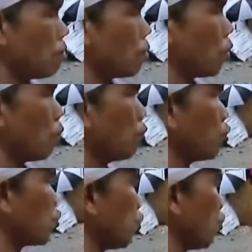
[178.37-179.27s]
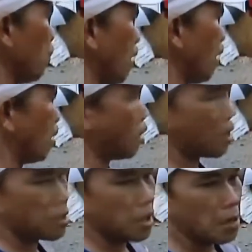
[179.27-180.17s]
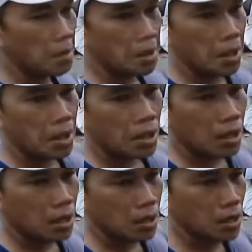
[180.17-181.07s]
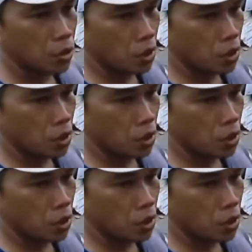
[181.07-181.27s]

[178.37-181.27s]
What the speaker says: The first one that I saw was my youngest, he says.